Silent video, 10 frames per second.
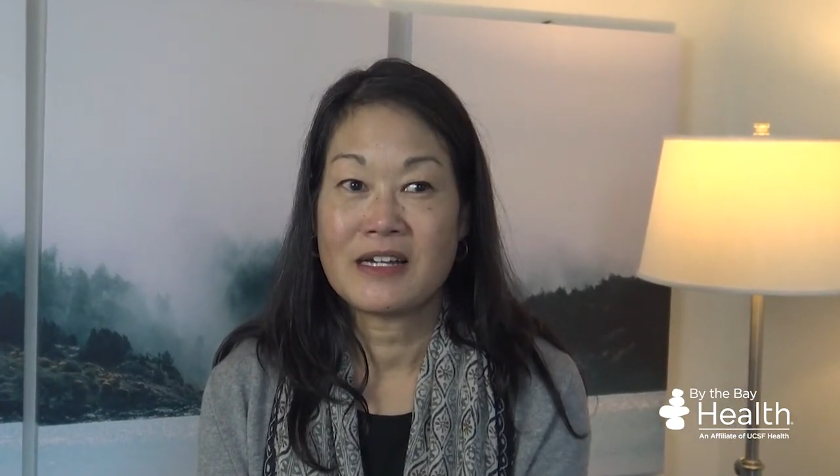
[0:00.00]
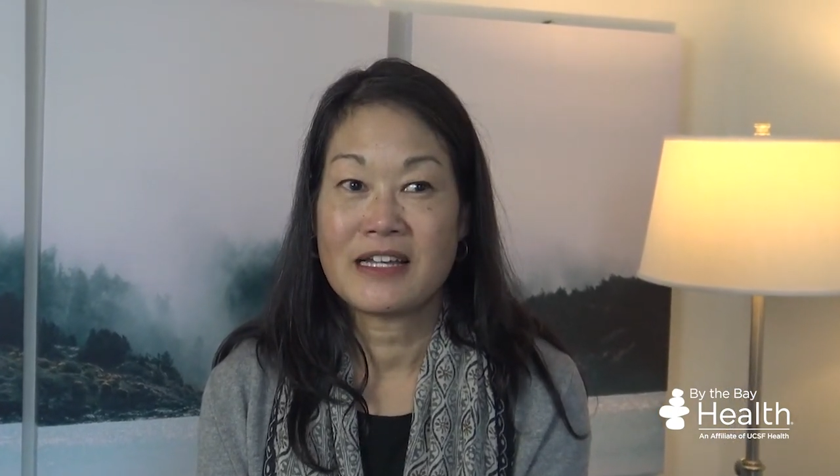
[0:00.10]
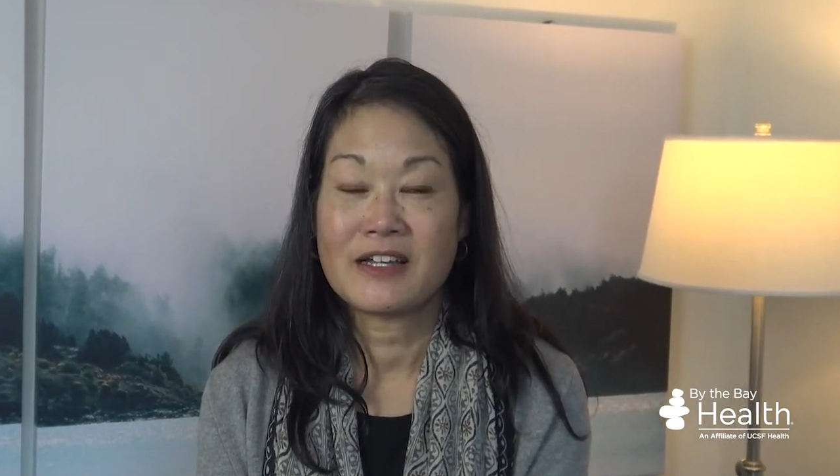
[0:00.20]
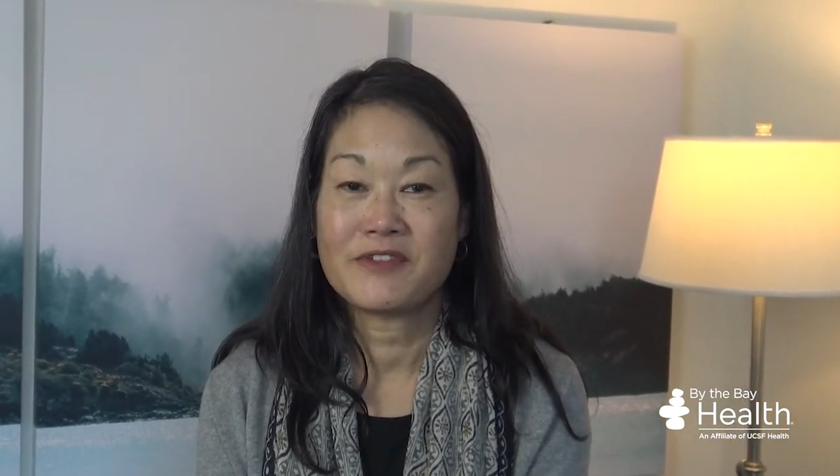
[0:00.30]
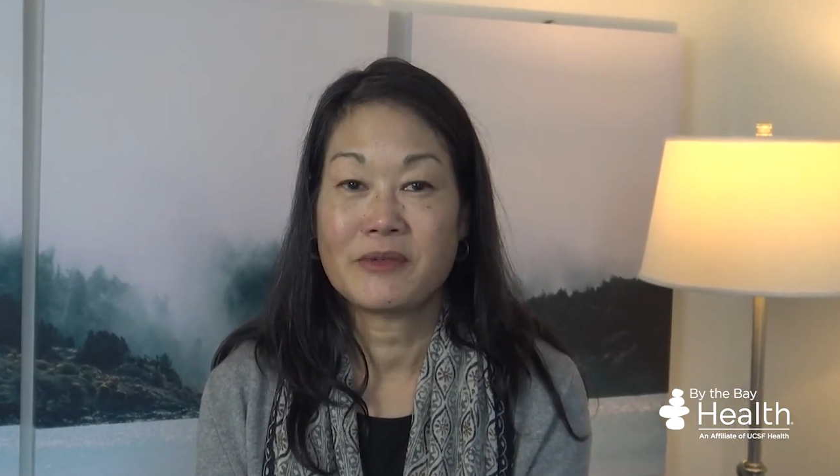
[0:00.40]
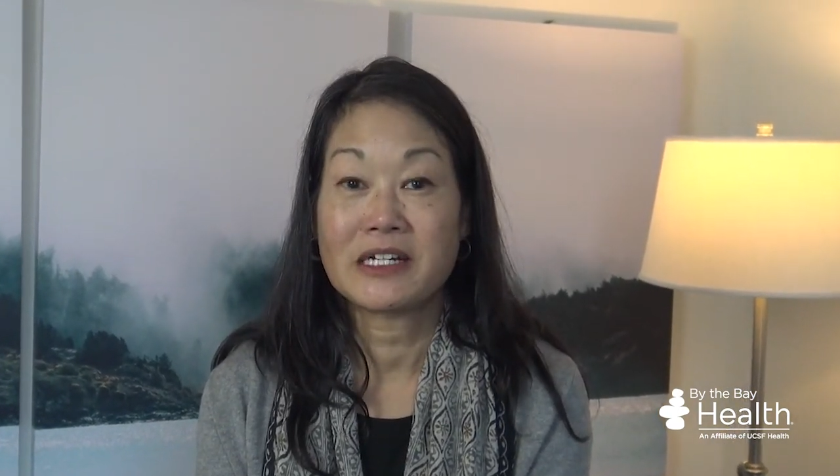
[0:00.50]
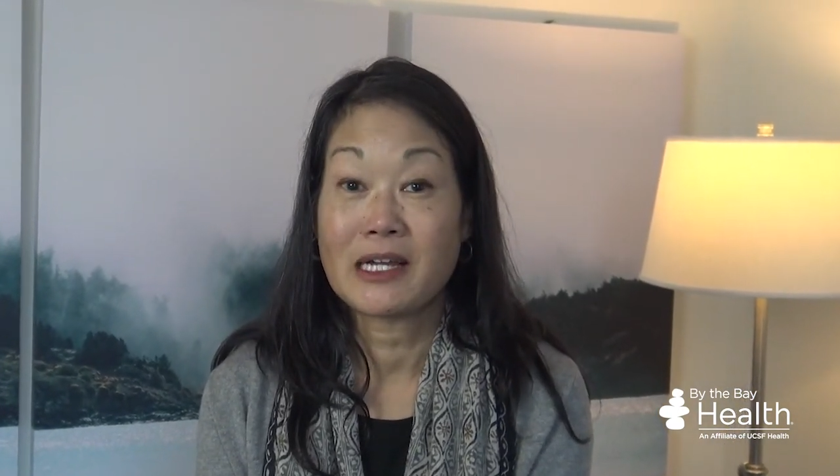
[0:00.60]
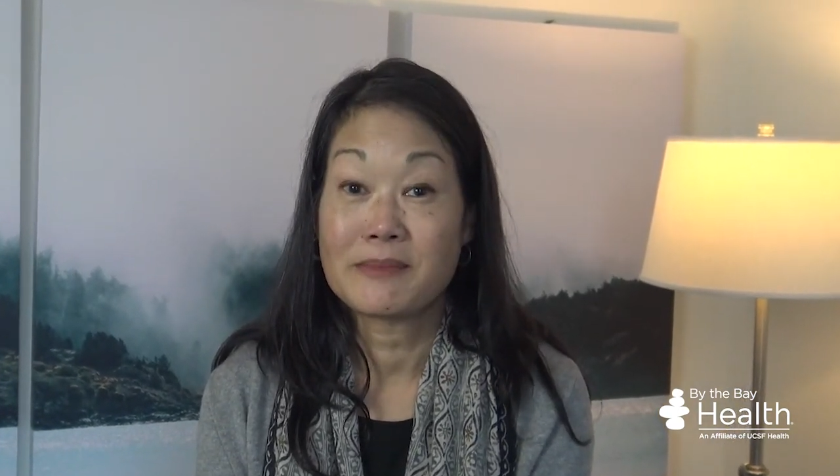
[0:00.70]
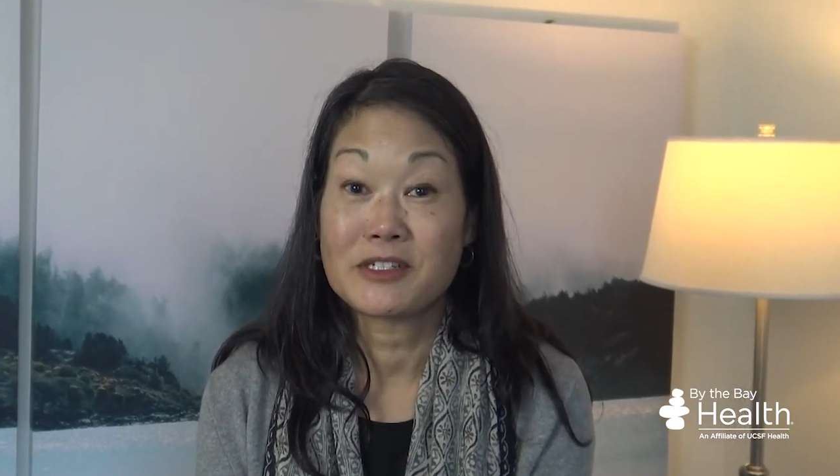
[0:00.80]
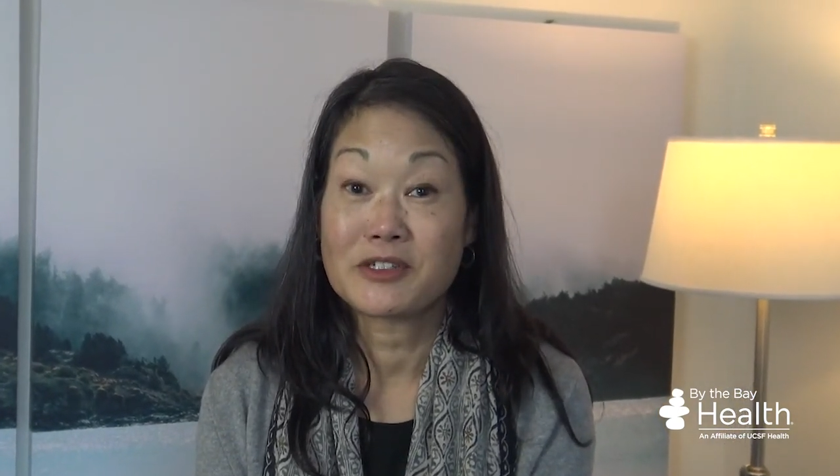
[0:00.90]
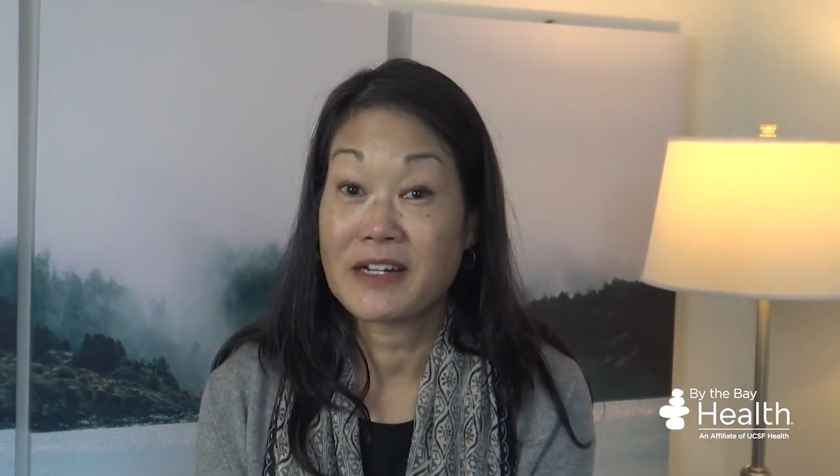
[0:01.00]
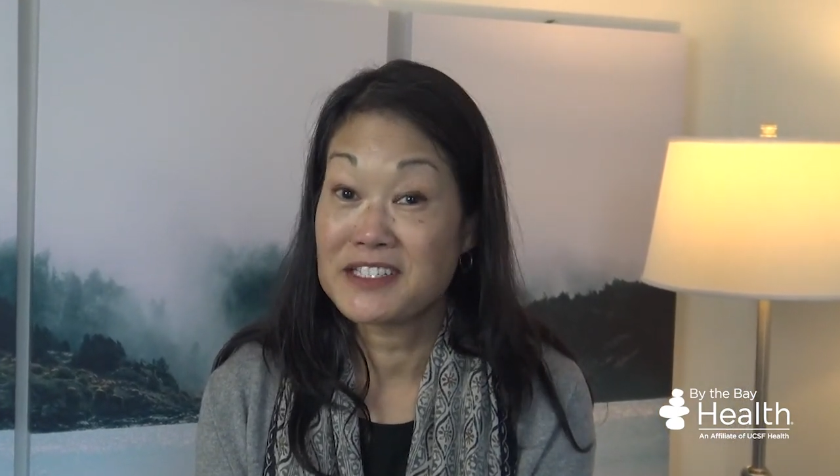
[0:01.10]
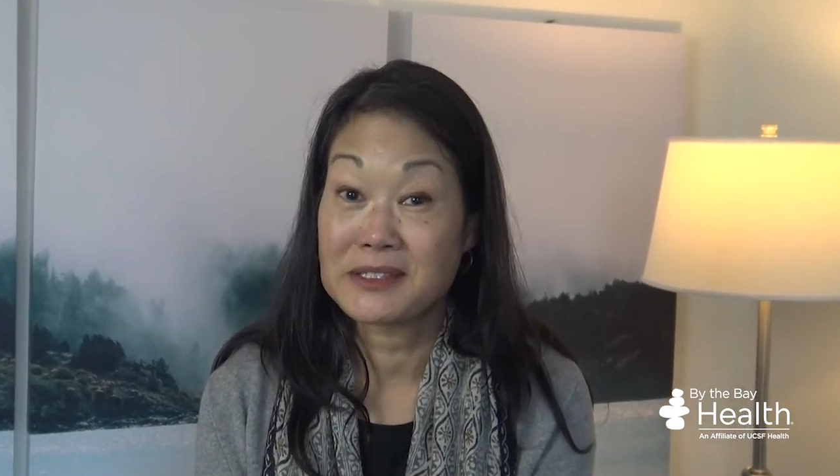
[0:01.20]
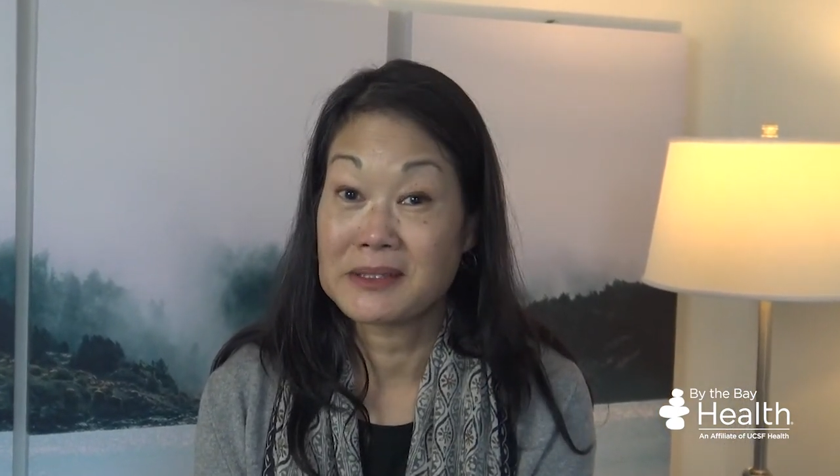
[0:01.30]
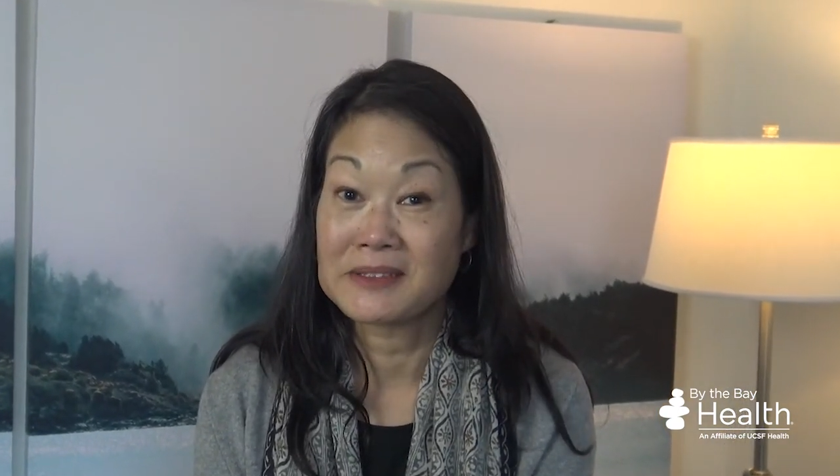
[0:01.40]
have a recumbent
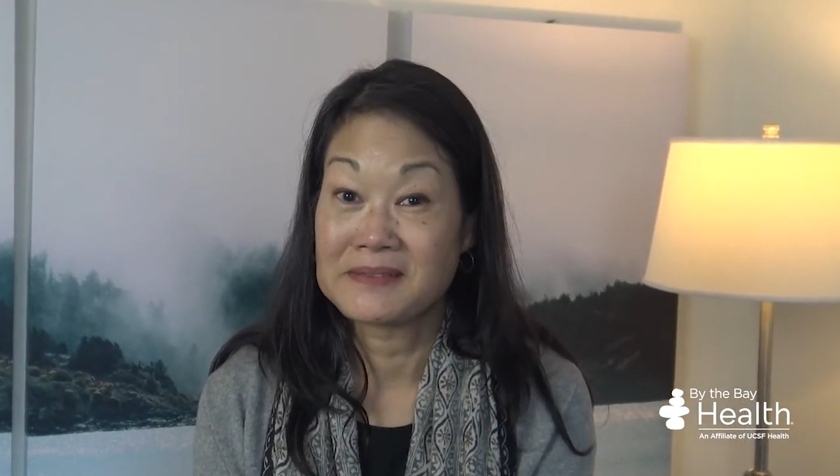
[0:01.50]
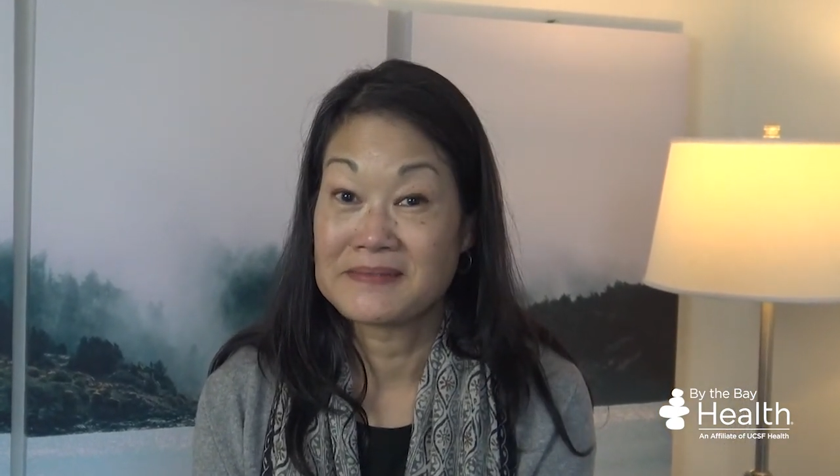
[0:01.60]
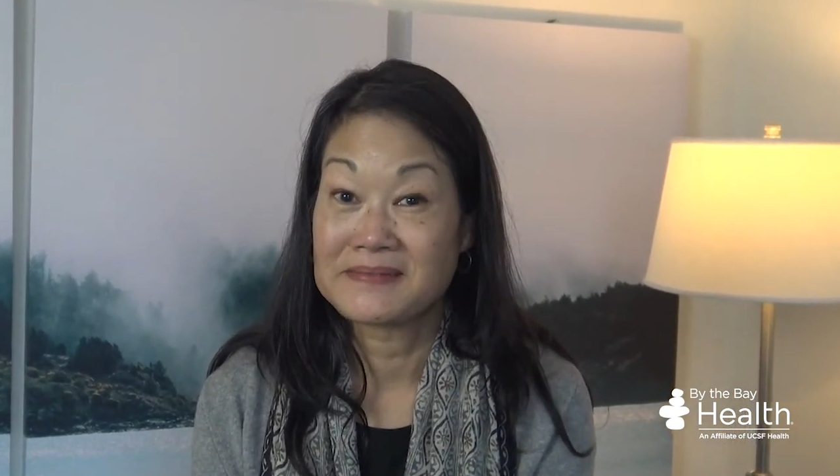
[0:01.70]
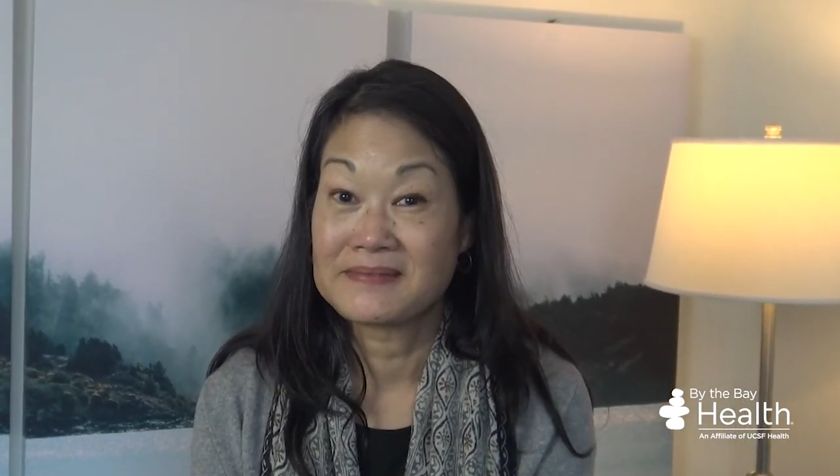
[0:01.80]
tricycle